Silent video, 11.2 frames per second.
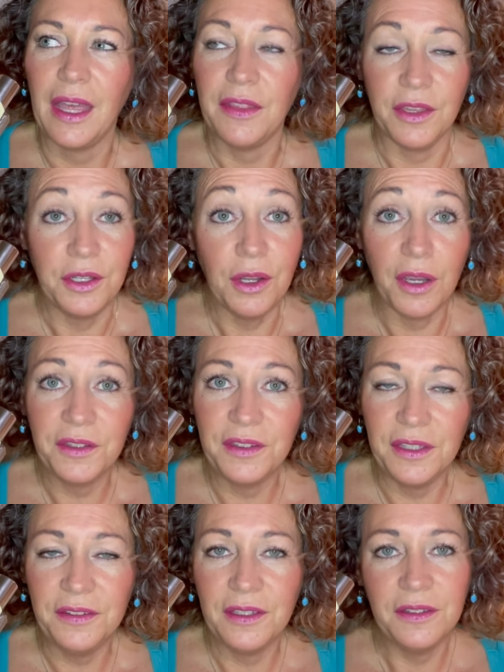the
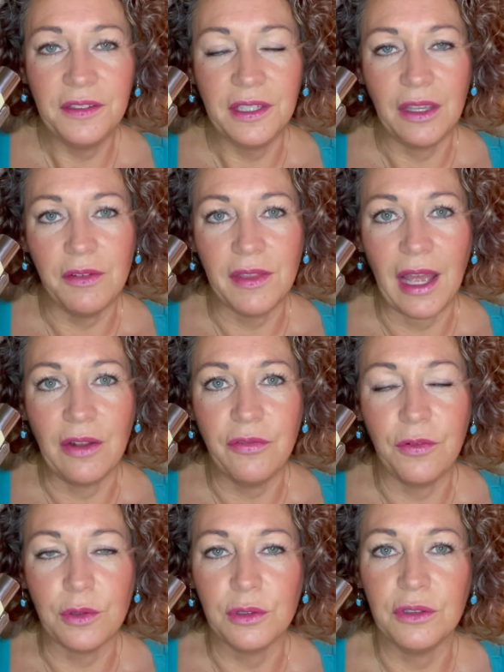narcissus to give it that
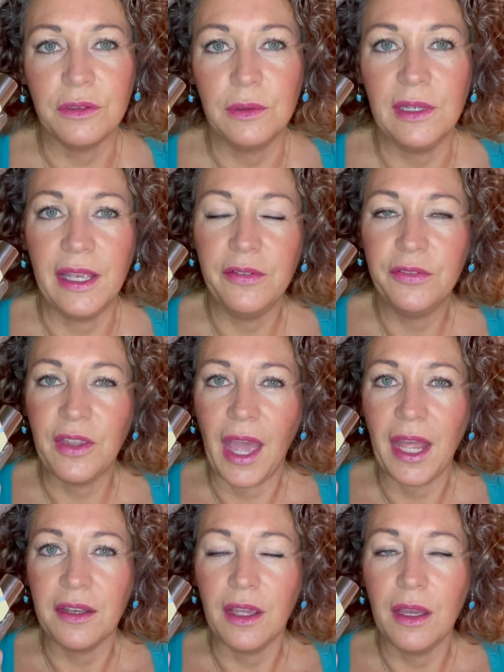floral lift,
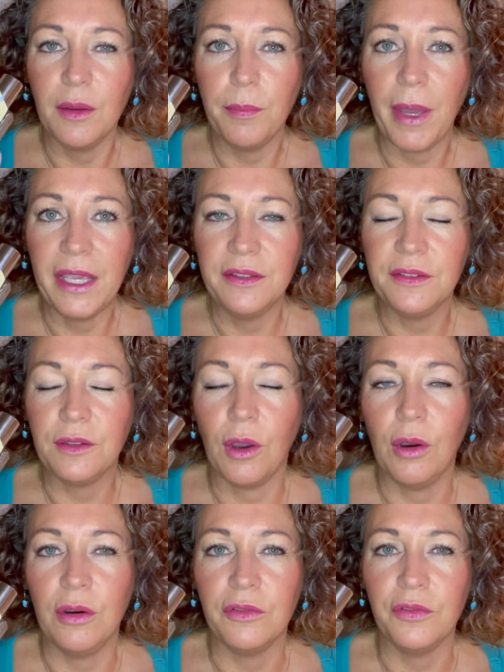and a base
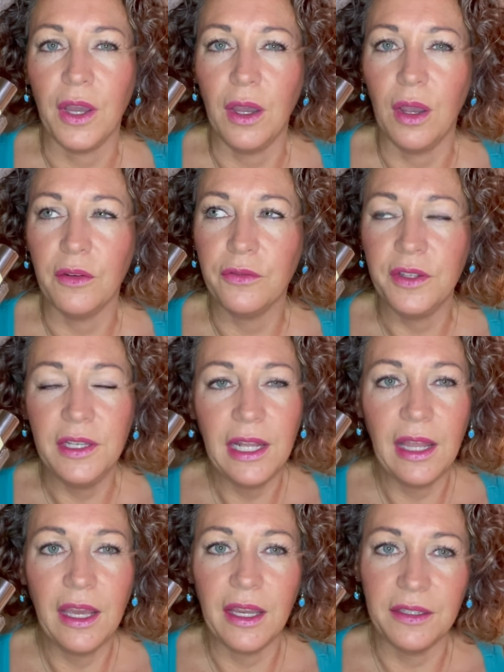of
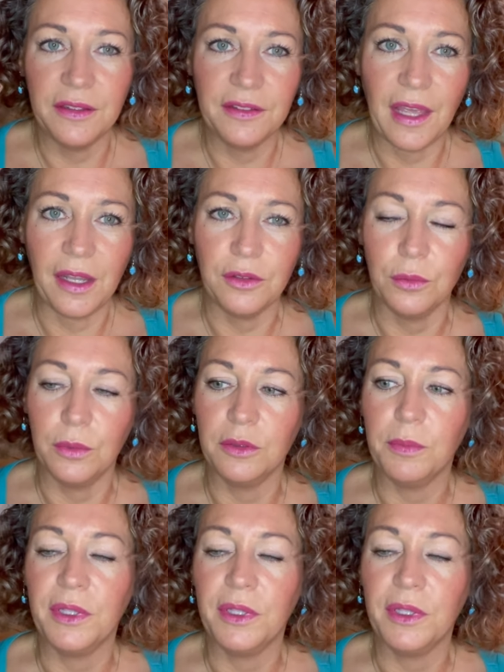vanilla and sandalwood.